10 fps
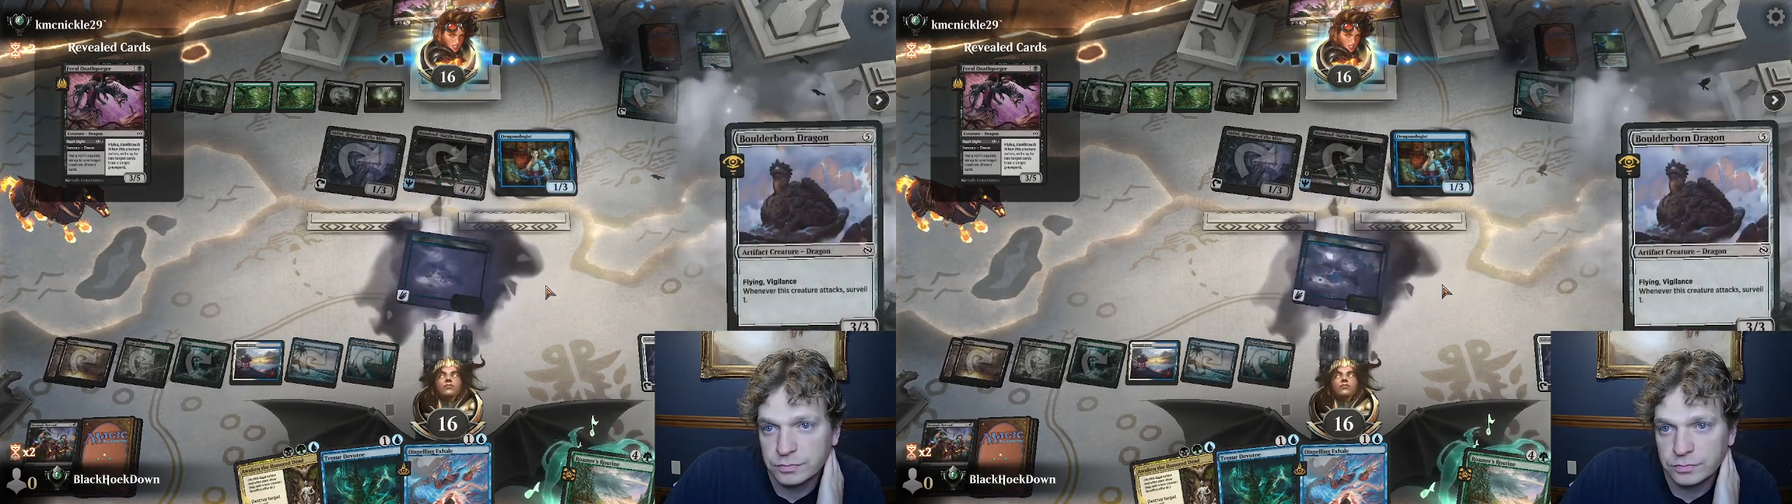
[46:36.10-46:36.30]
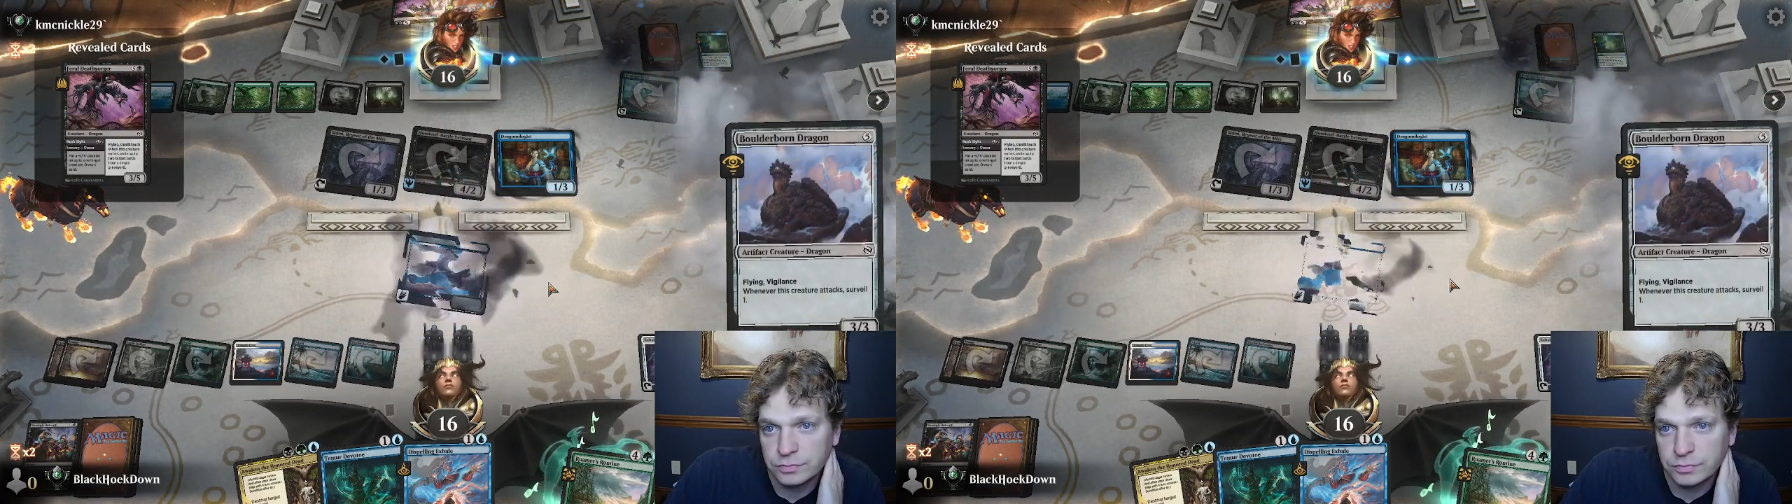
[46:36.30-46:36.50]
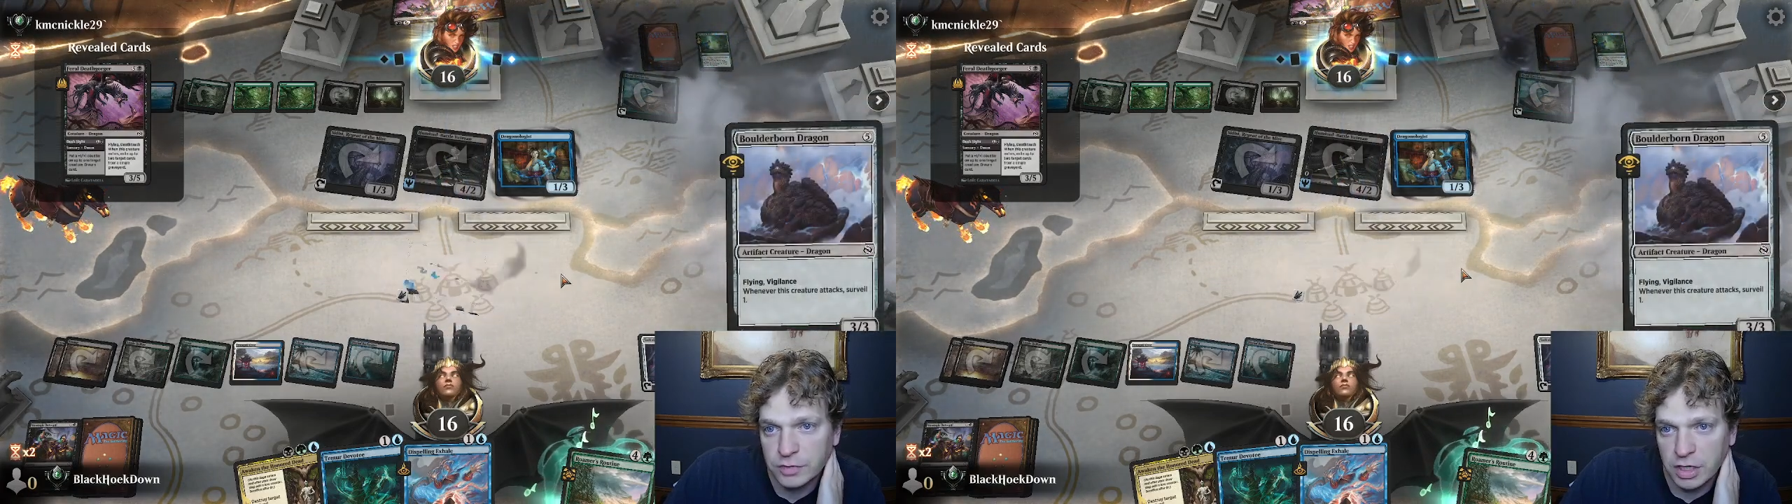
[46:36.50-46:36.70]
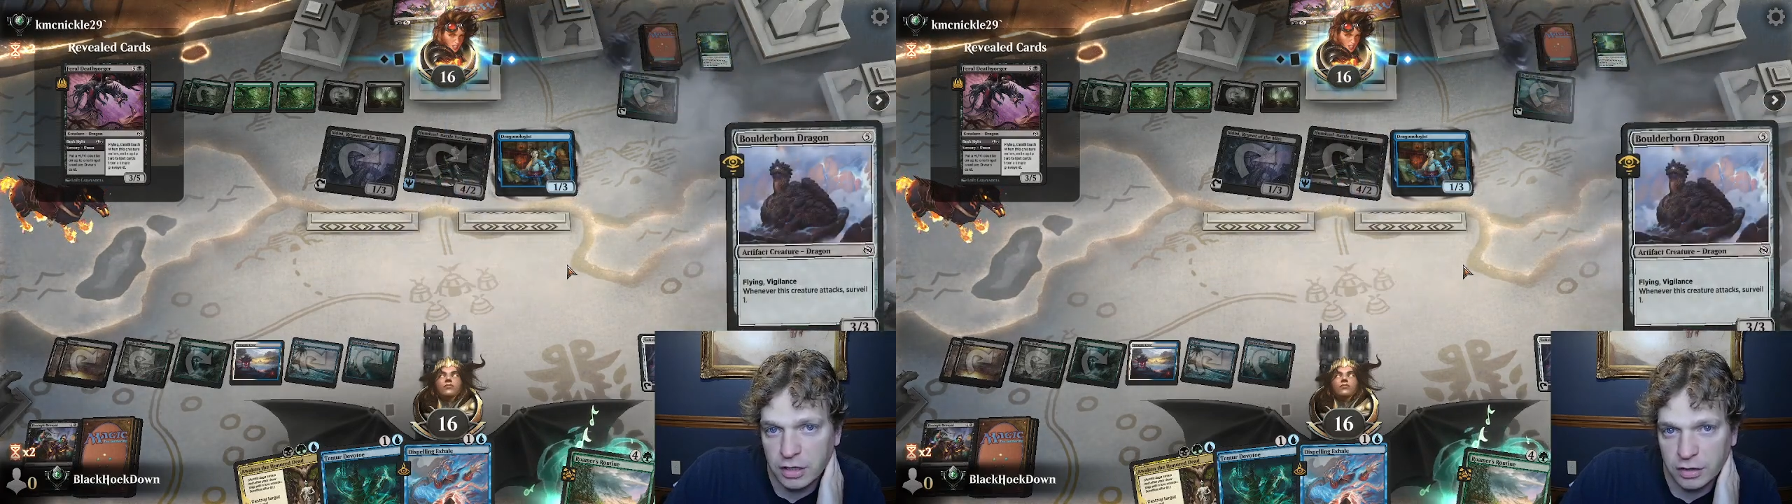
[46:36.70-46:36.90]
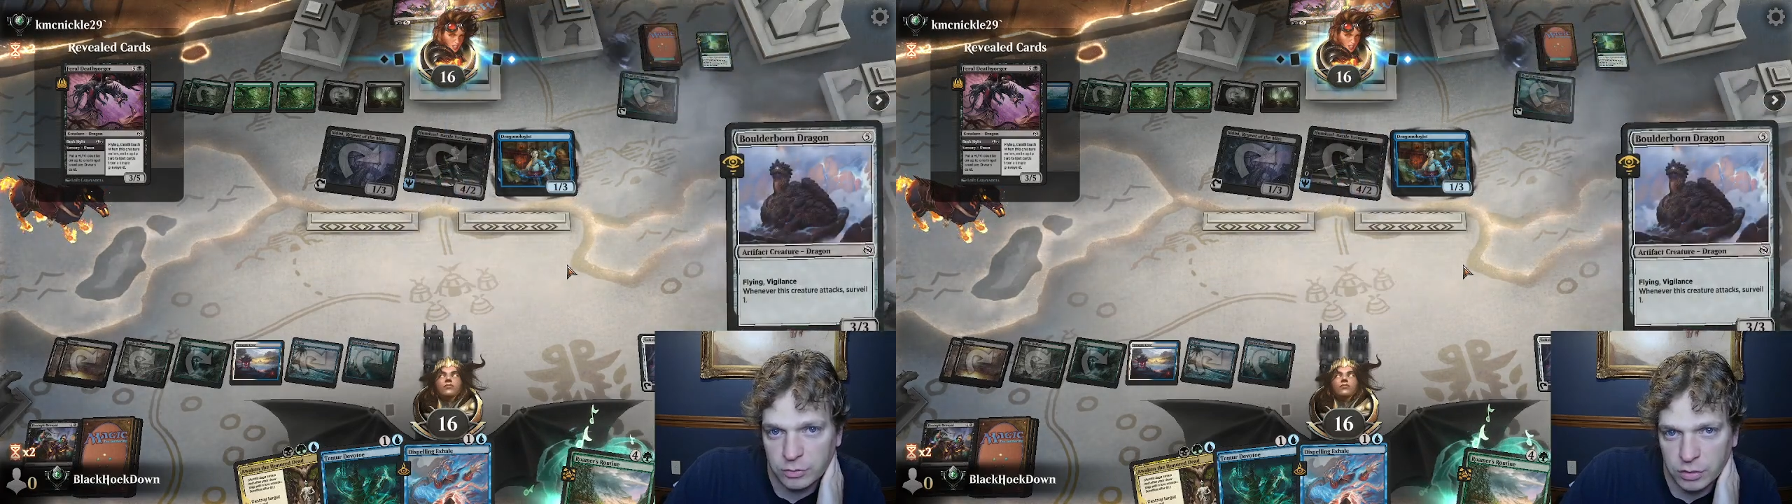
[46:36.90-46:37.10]
Okay, they
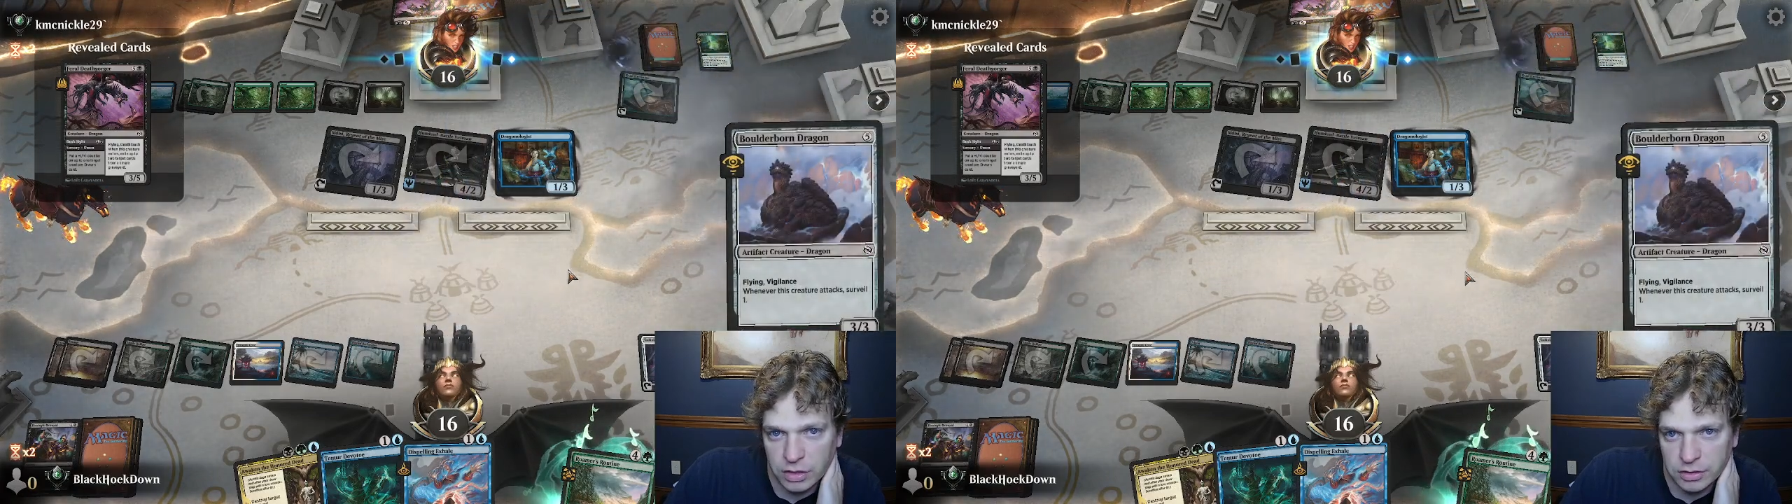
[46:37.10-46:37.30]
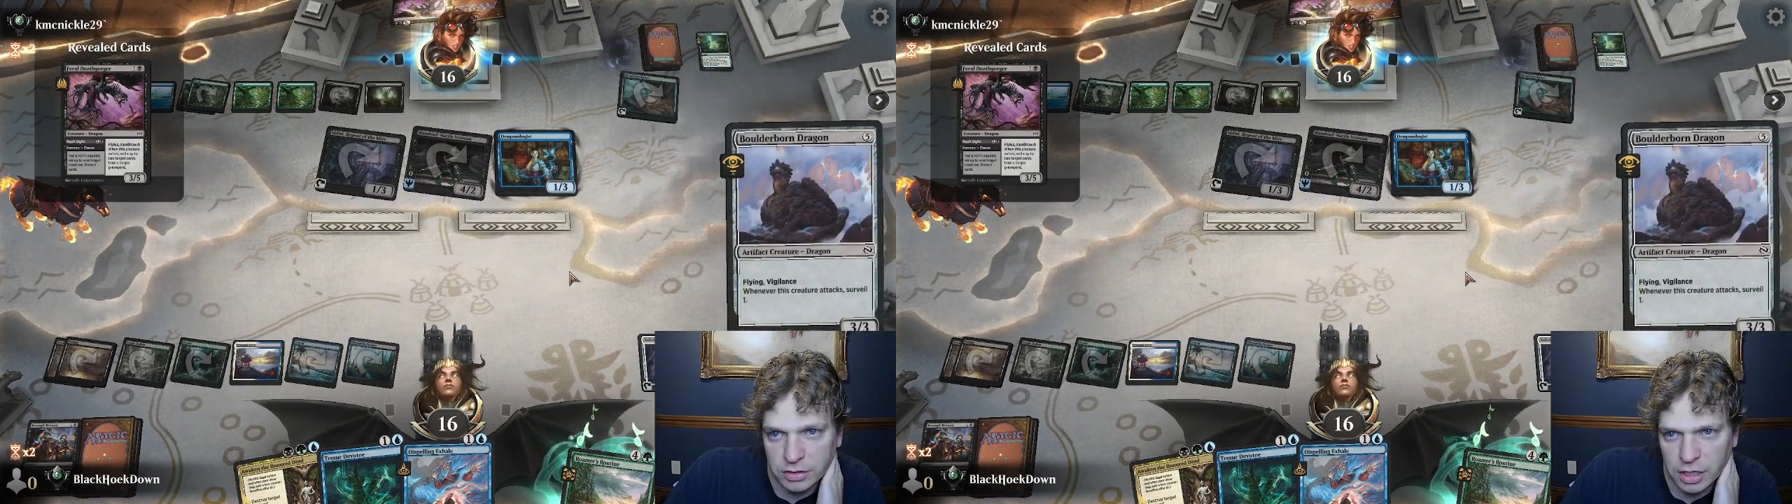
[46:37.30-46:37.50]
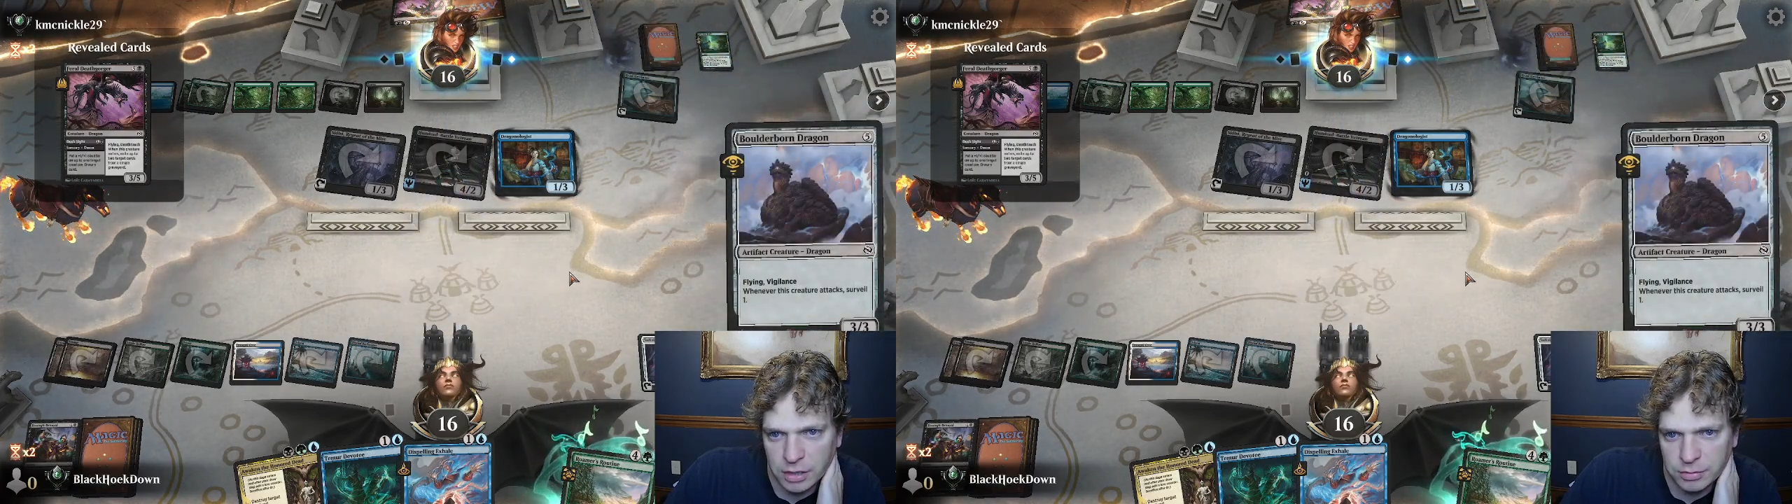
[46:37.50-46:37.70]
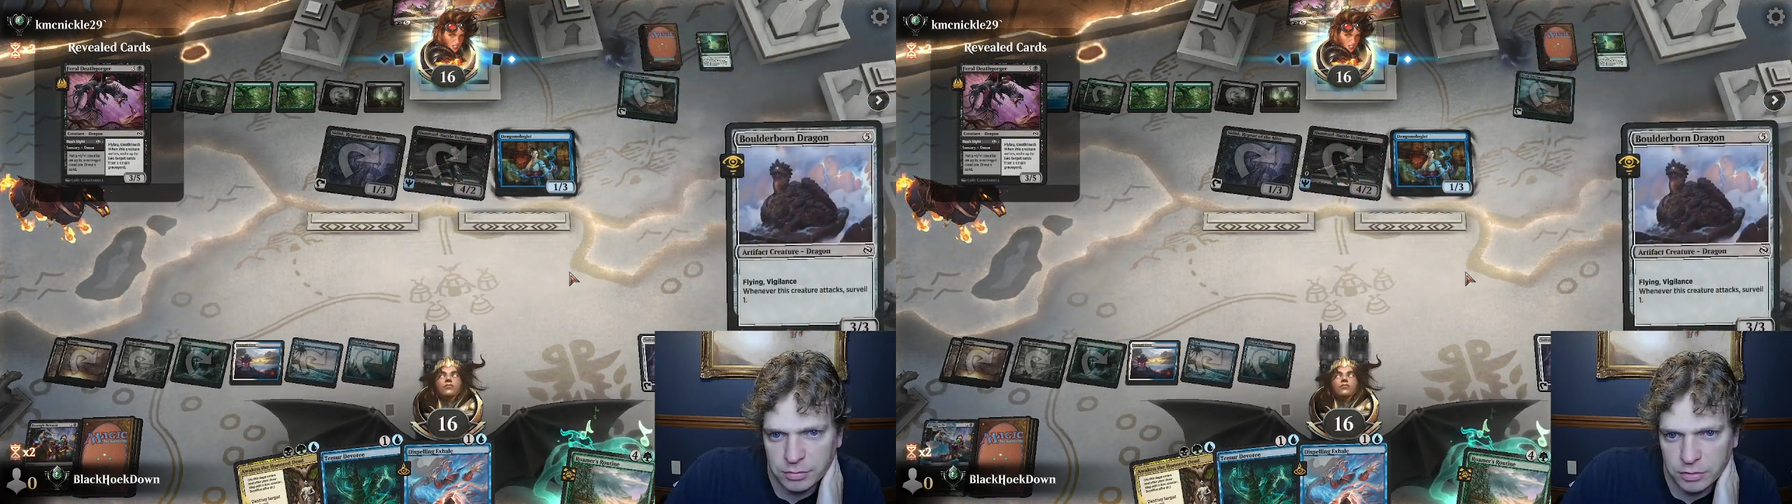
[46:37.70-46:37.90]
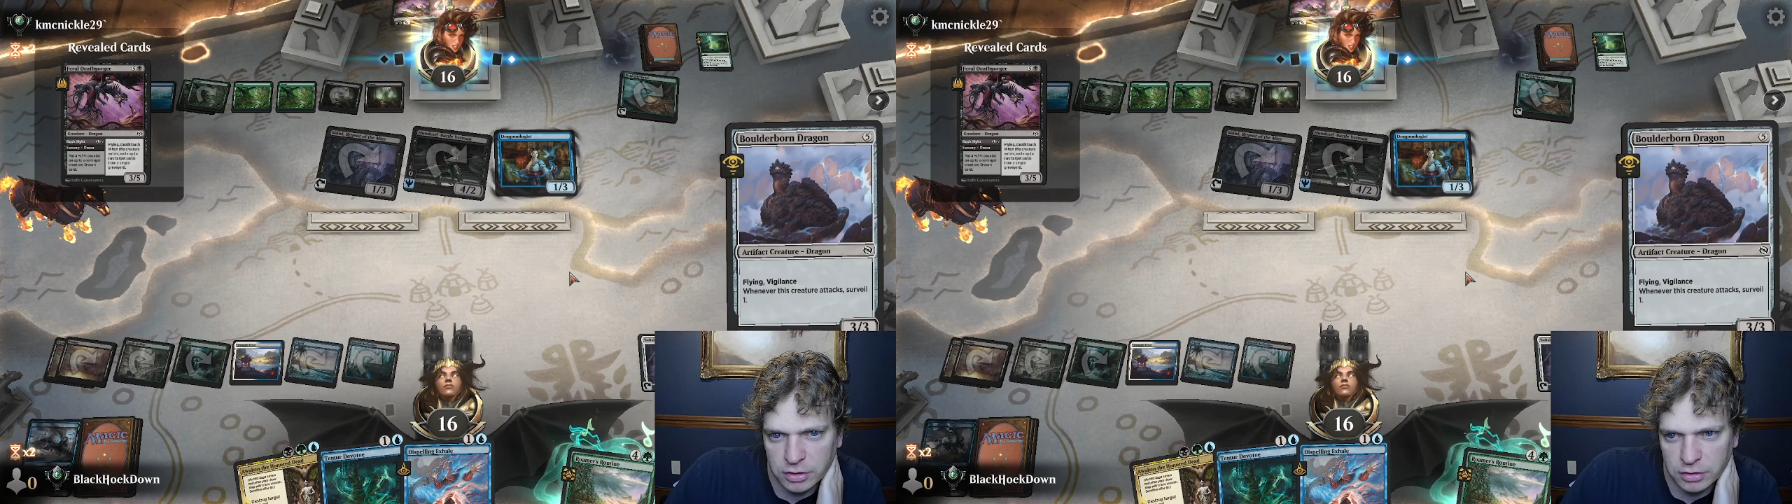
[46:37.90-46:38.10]
left one on top,
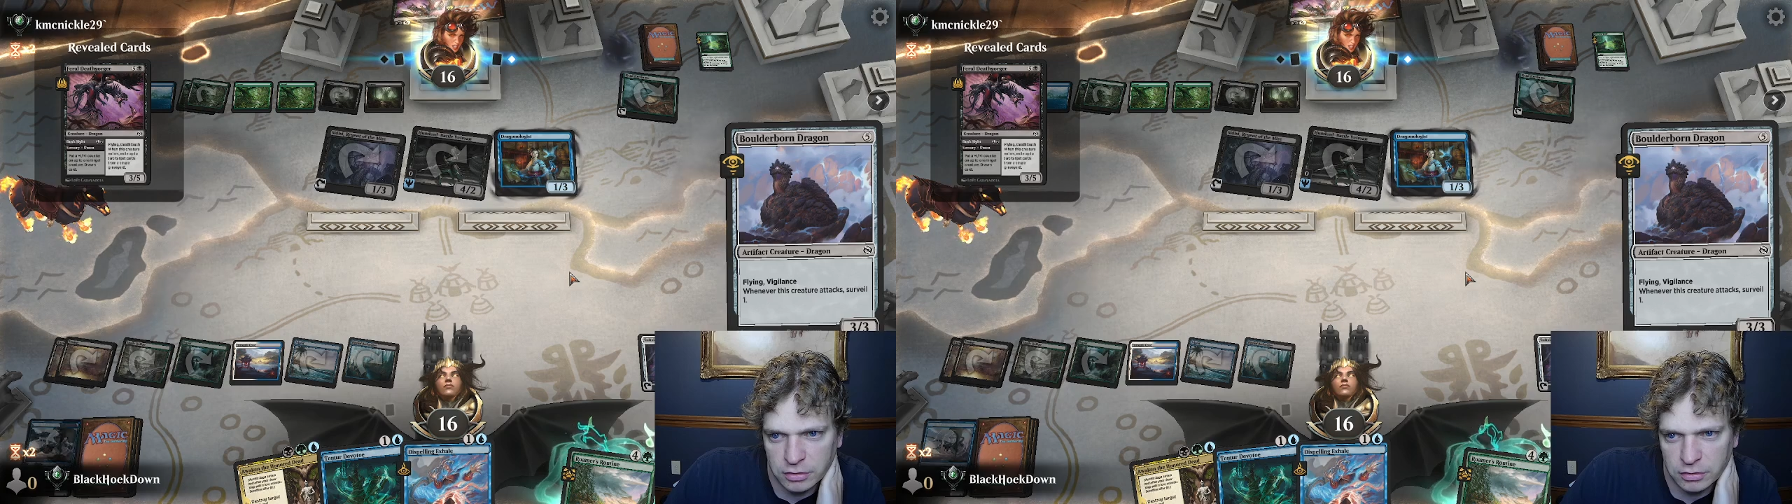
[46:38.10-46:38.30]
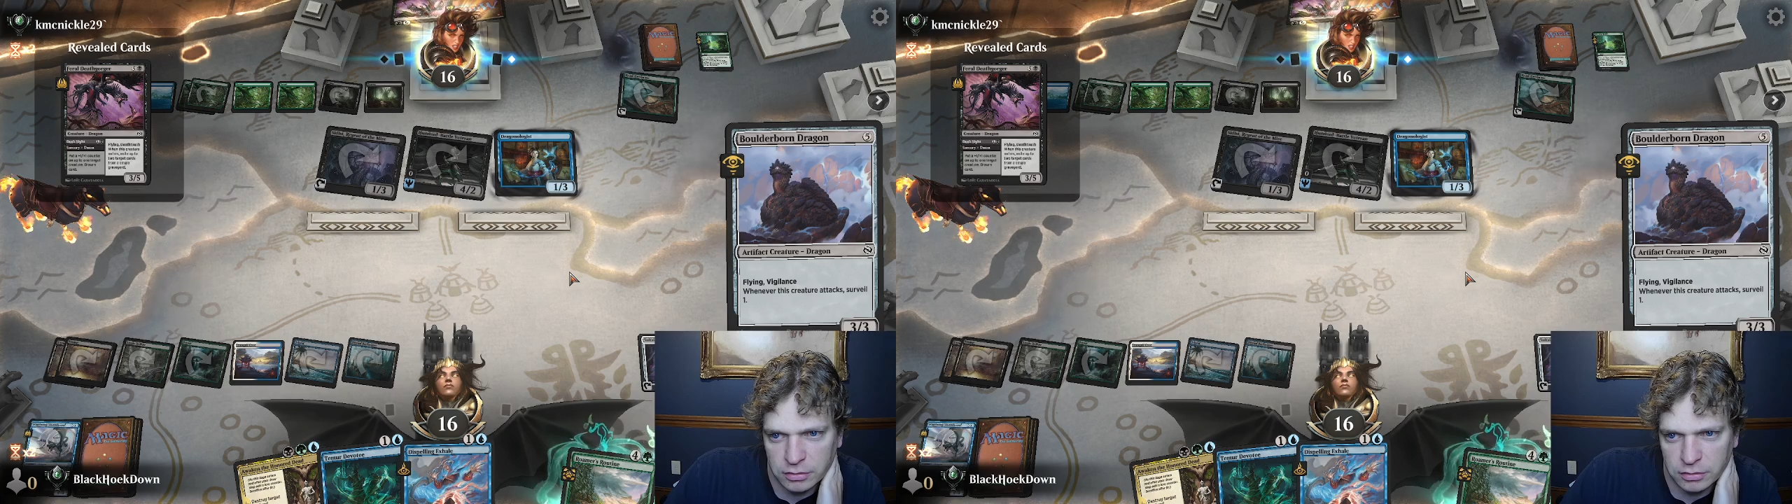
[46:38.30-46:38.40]
one